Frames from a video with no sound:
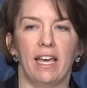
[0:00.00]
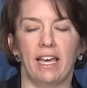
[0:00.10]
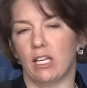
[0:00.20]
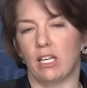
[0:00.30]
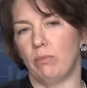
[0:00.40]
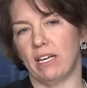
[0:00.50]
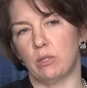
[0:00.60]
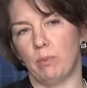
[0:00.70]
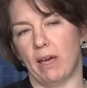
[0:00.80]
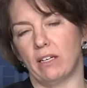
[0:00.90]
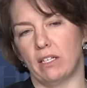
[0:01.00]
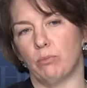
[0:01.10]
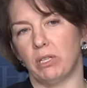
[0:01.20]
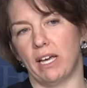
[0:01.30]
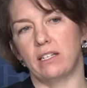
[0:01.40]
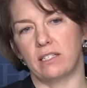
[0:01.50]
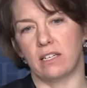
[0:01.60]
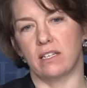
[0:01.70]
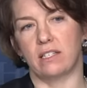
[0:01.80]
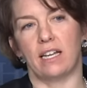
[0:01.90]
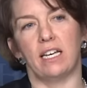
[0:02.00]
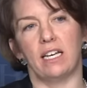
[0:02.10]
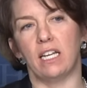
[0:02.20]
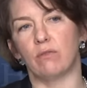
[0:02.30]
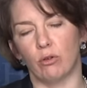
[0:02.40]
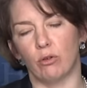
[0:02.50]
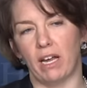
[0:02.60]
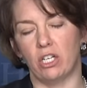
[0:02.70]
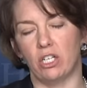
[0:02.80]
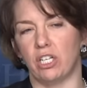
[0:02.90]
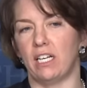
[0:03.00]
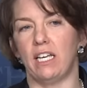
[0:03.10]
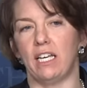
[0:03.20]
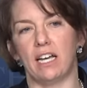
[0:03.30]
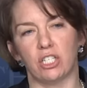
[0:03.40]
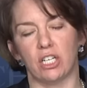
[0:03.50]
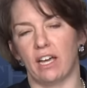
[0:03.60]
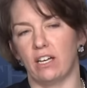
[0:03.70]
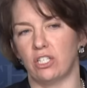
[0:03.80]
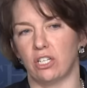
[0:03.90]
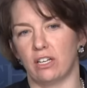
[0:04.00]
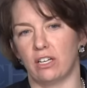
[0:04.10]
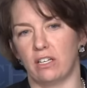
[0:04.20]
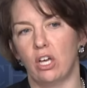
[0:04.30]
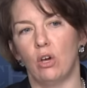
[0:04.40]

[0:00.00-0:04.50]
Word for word: it can be expanded to places that need information and need education